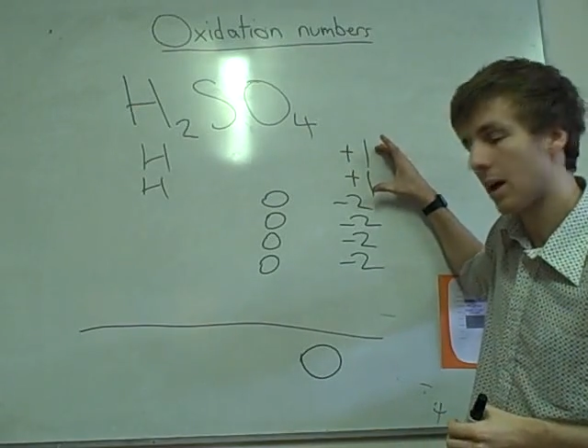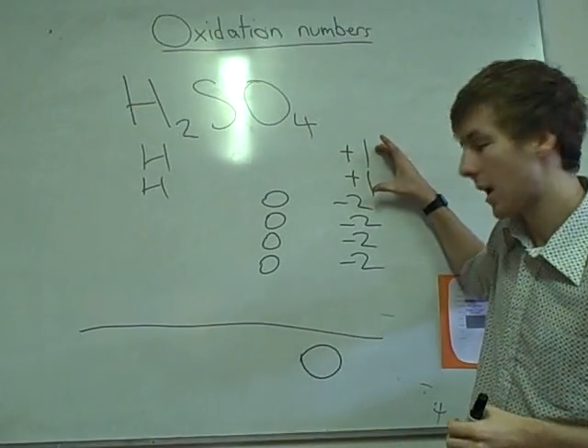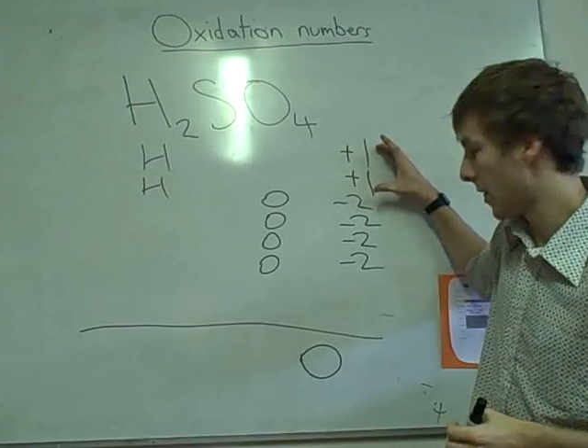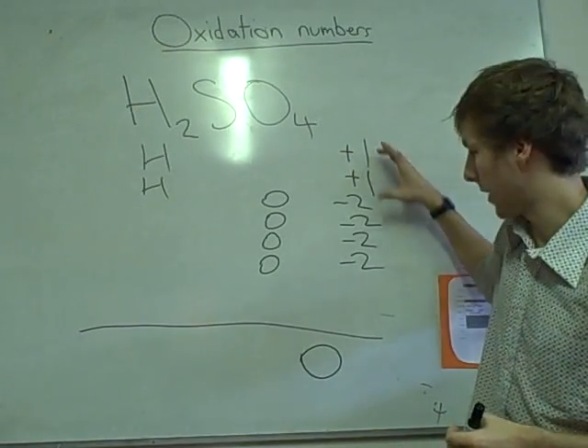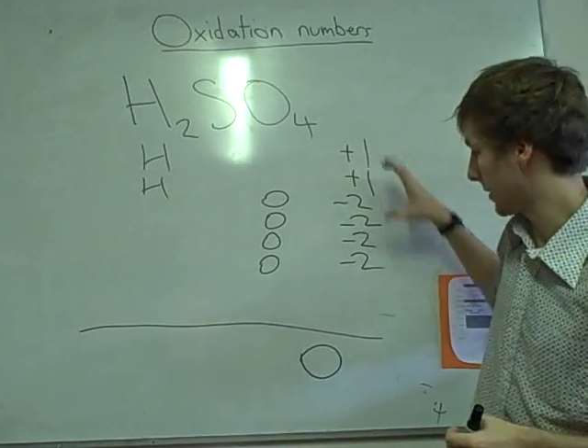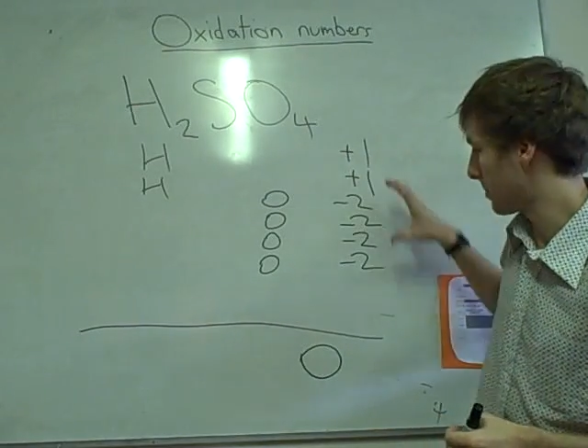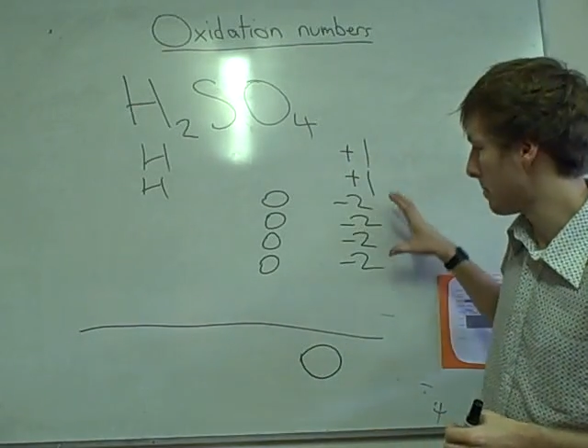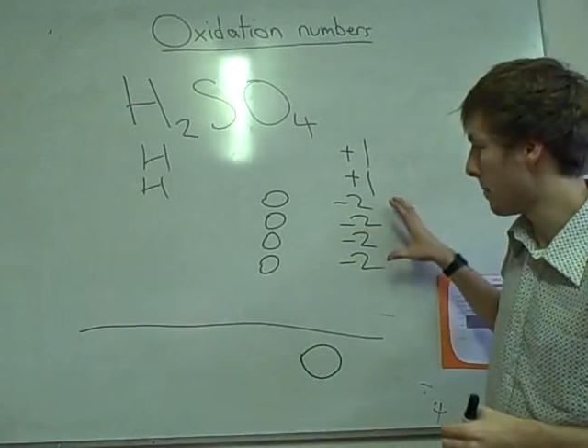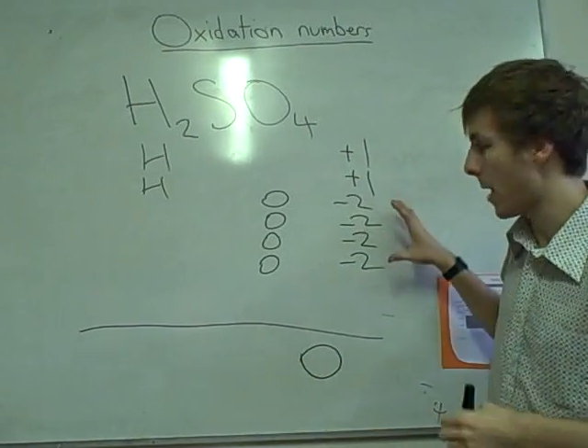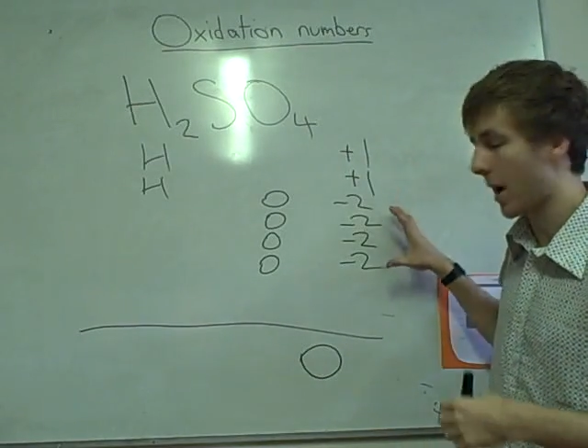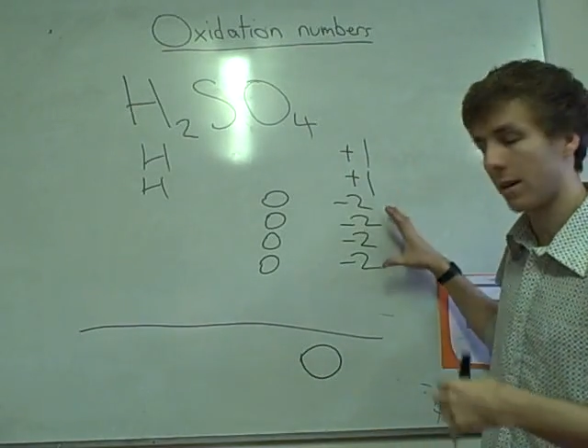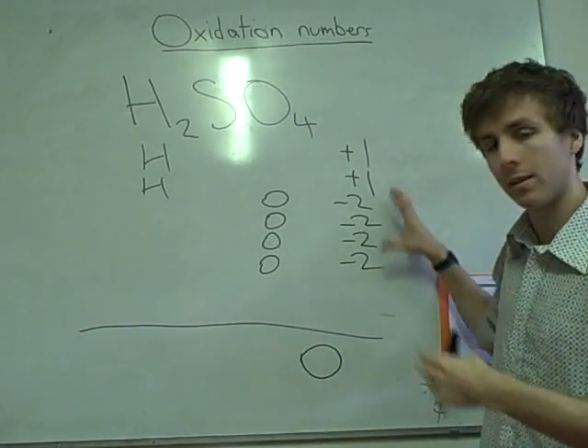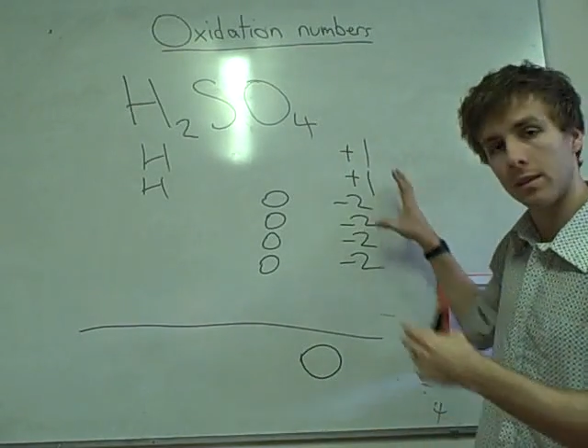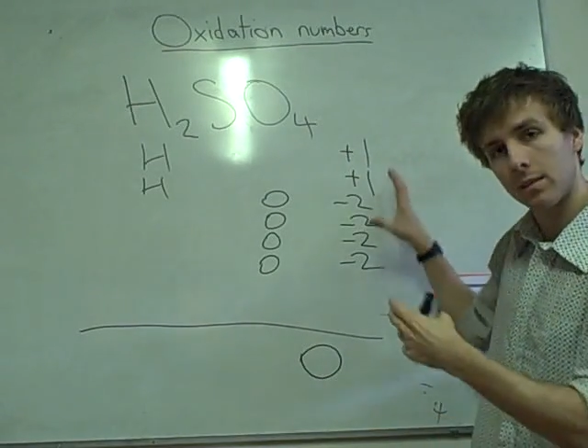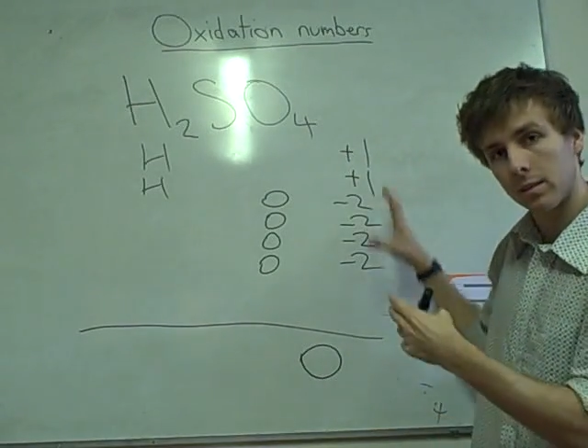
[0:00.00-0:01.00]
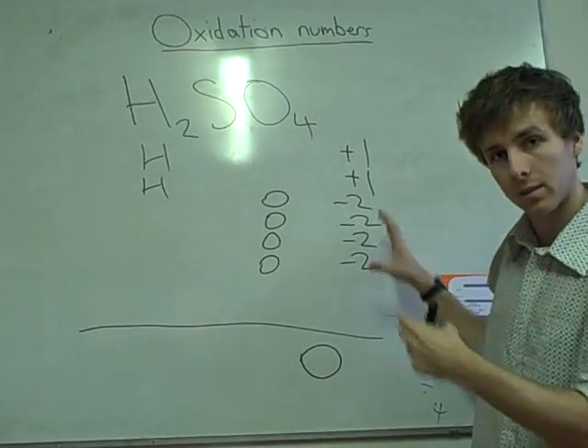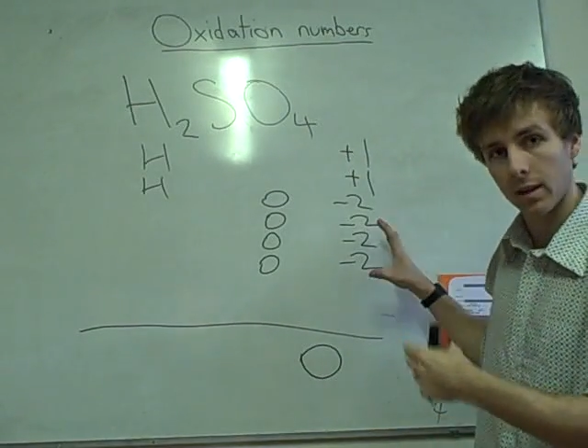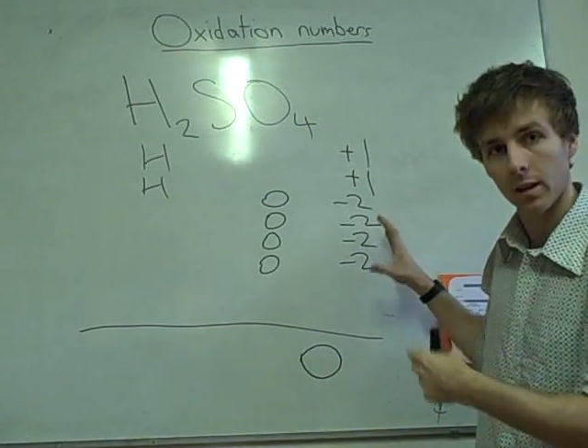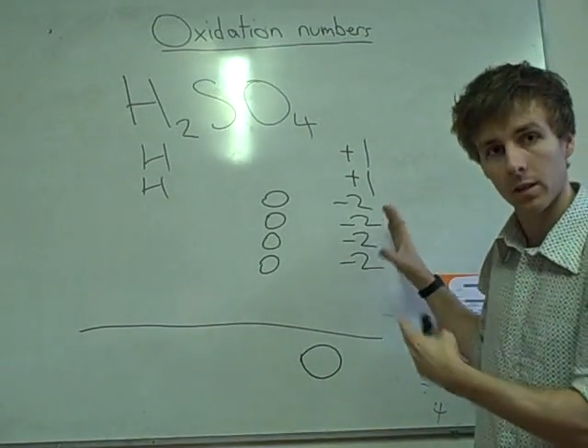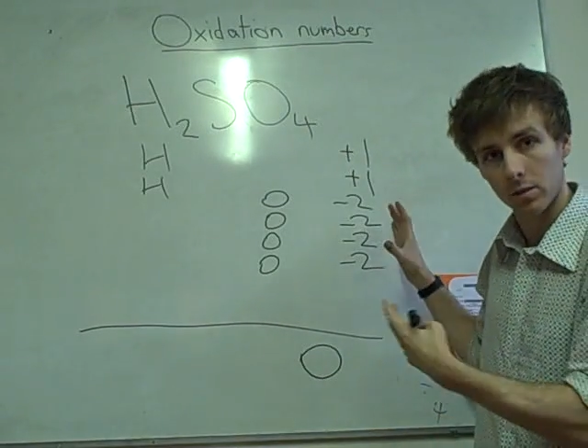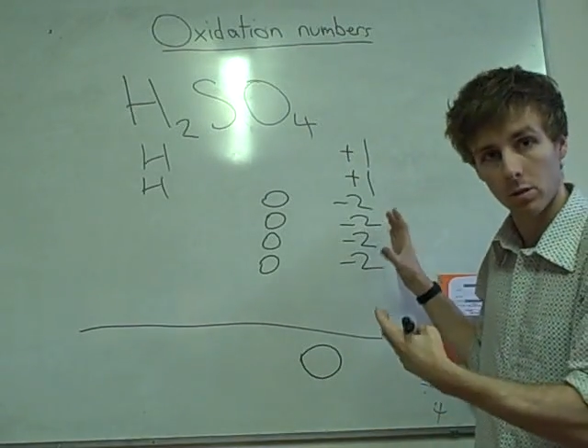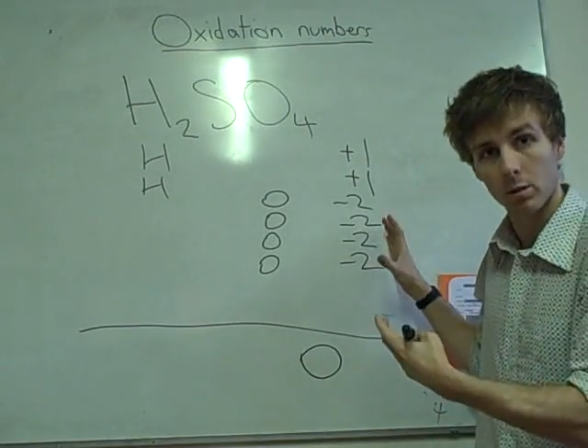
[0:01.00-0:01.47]
That's
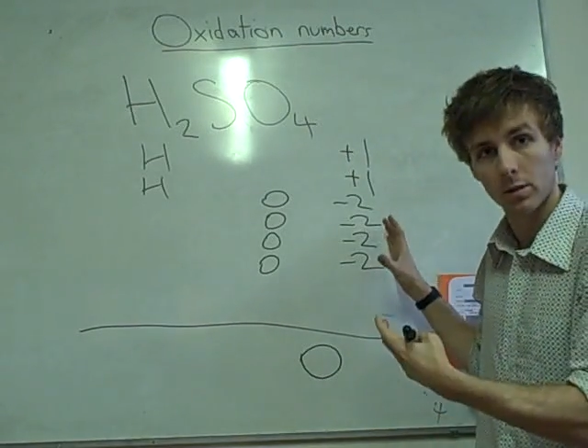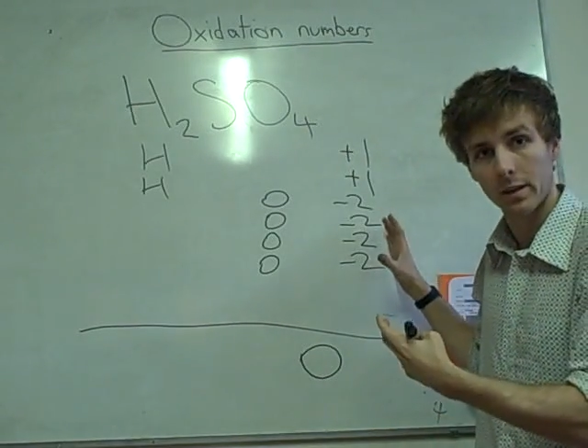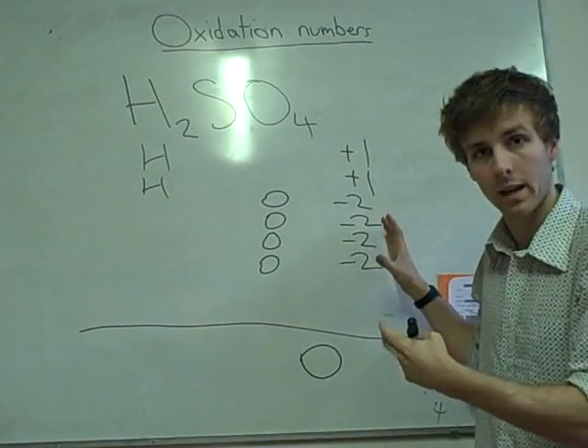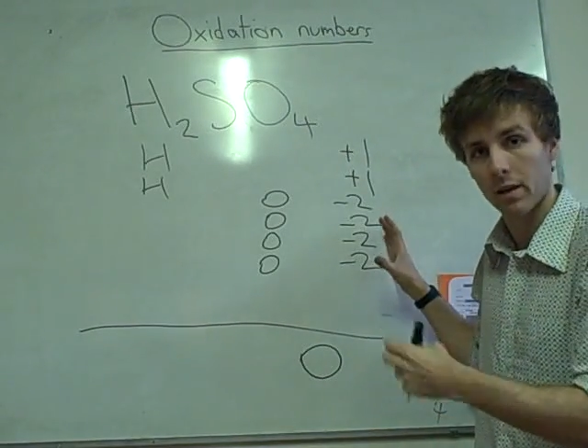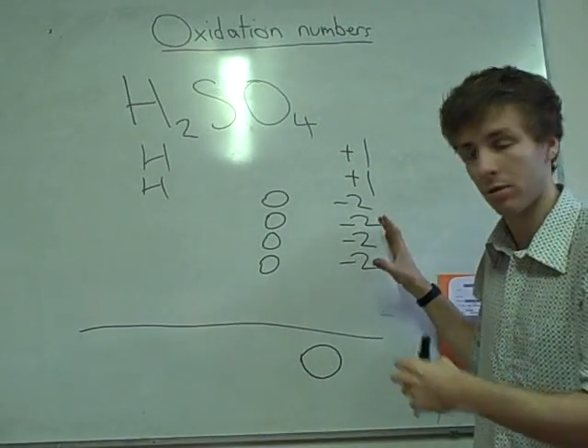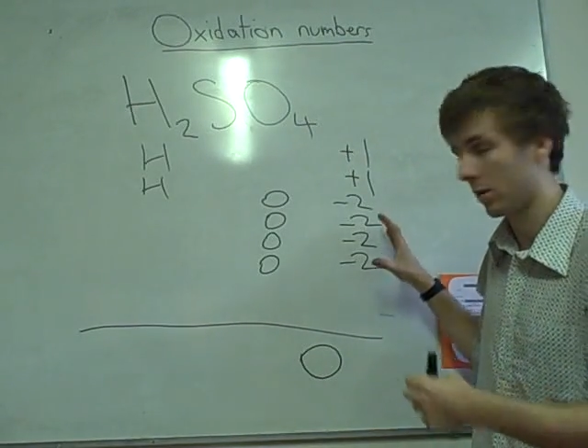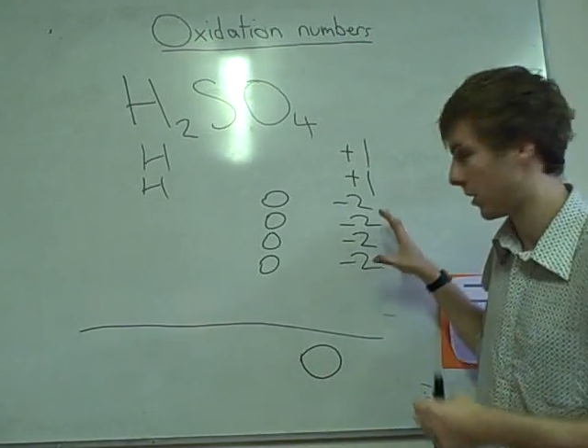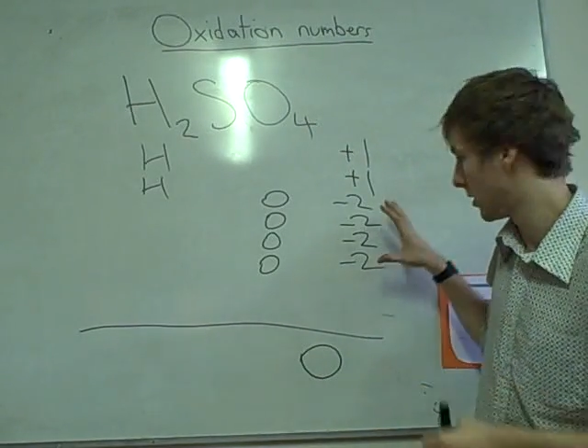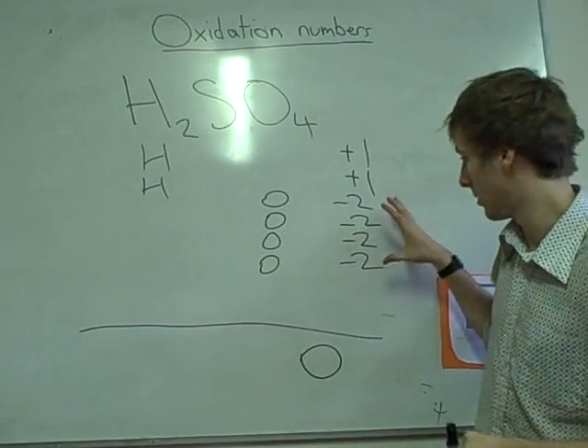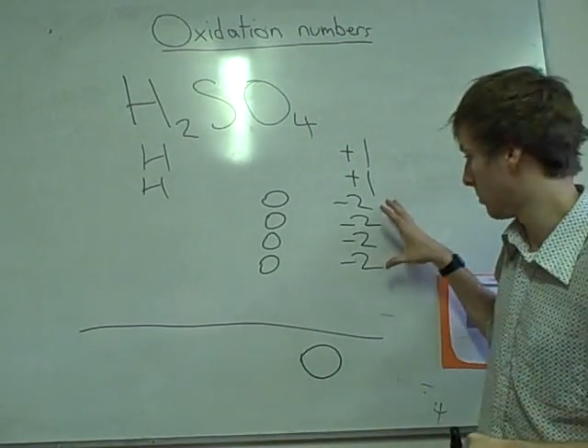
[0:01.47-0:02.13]
-6 altogether.